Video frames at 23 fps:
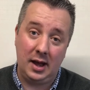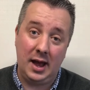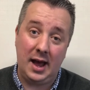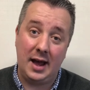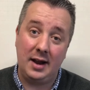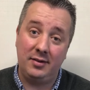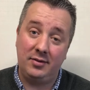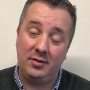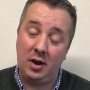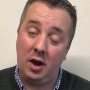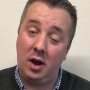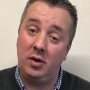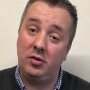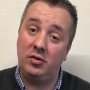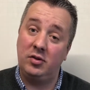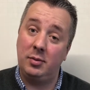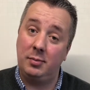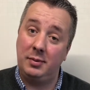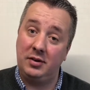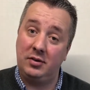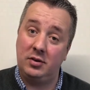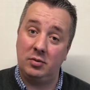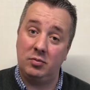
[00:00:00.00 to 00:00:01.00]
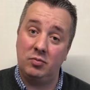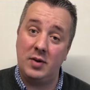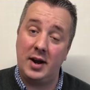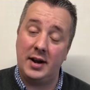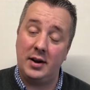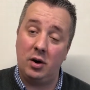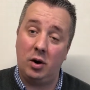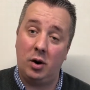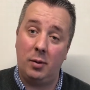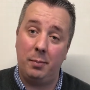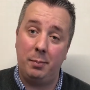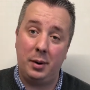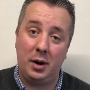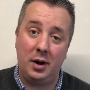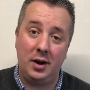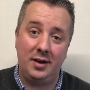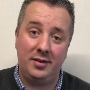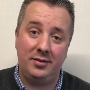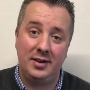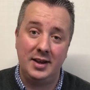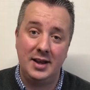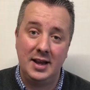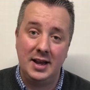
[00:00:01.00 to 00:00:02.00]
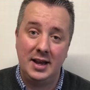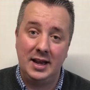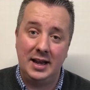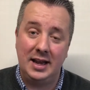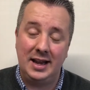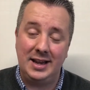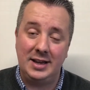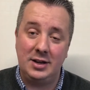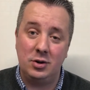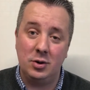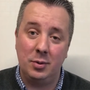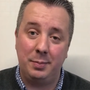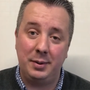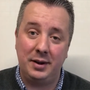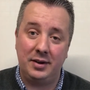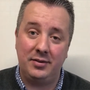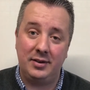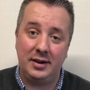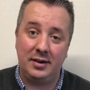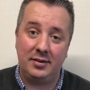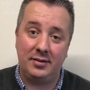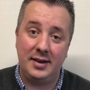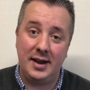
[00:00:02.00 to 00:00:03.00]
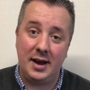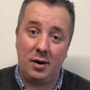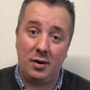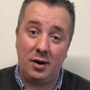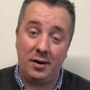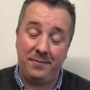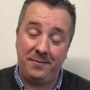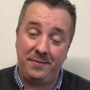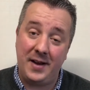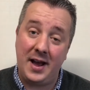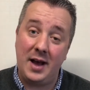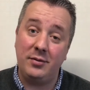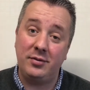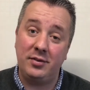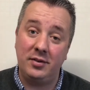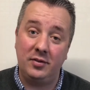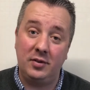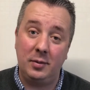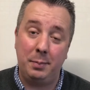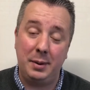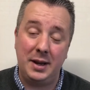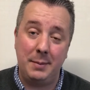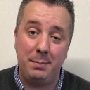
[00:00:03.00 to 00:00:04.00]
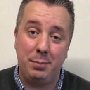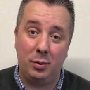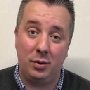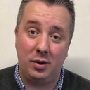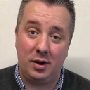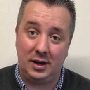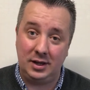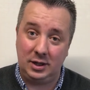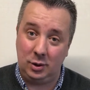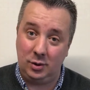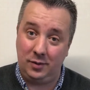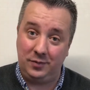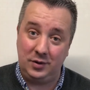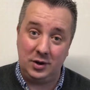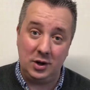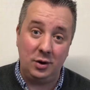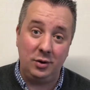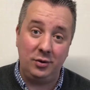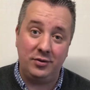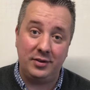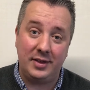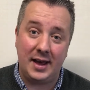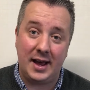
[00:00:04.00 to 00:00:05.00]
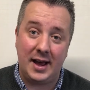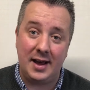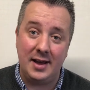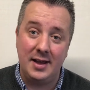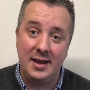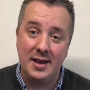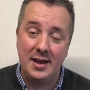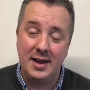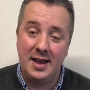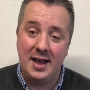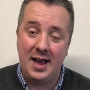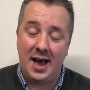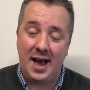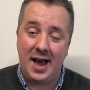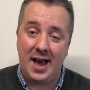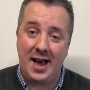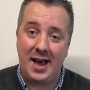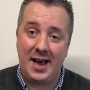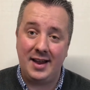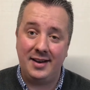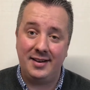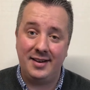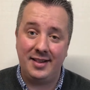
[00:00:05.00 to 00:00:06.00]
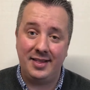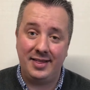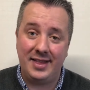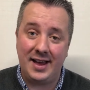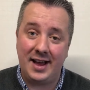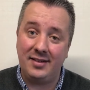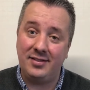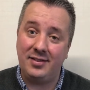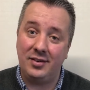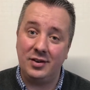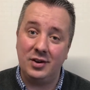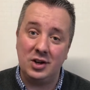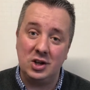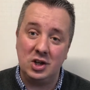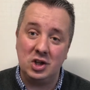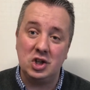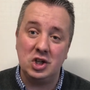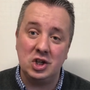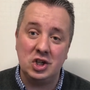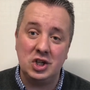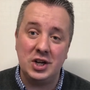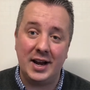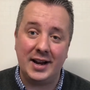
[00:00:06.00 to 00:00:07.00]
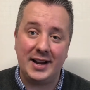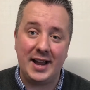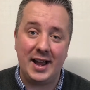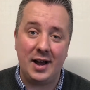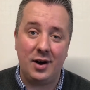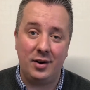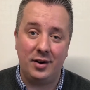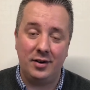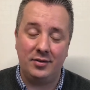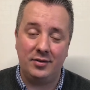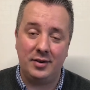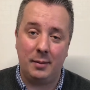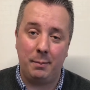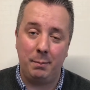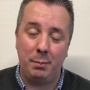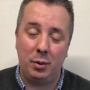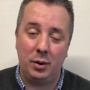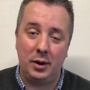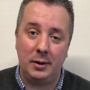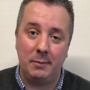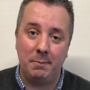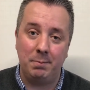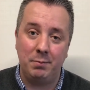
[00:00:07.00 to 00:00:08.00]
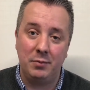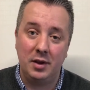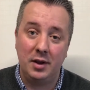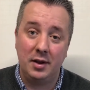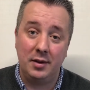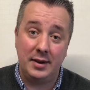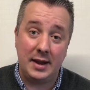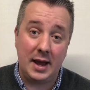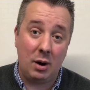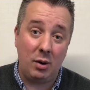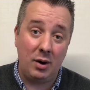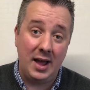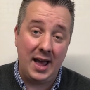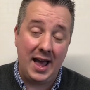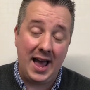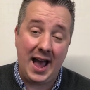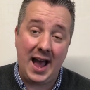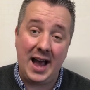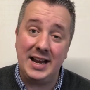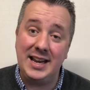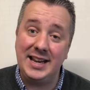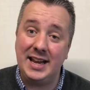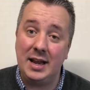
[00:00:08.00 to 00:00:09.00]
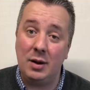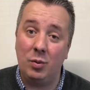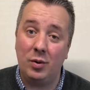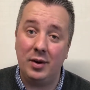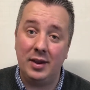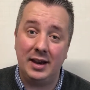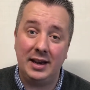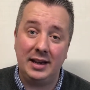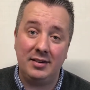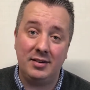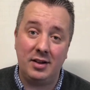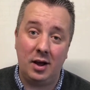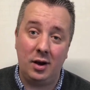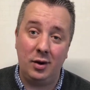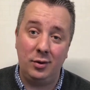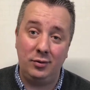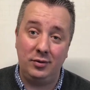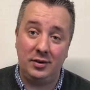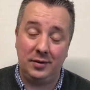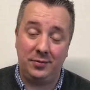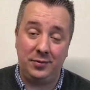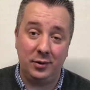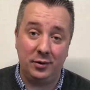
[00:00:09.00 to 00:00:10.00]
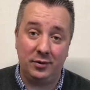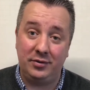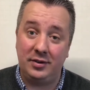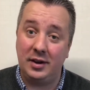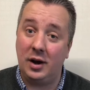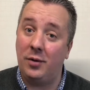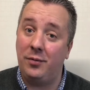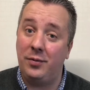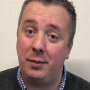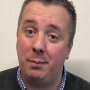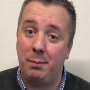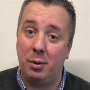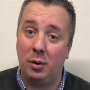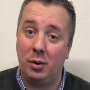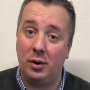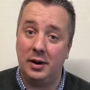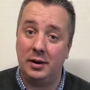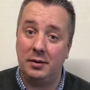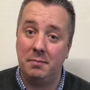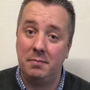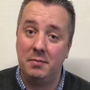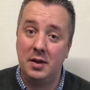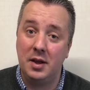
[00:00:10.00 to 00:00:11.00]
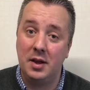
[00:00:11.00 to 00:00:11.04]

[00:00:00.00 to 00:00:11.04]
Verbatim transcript: and turns them into red hot buyers in your business. Now, thousands of people like you have used that, and that's something that you should check out at some point. Now, how do you get one of these loans if you're self employed?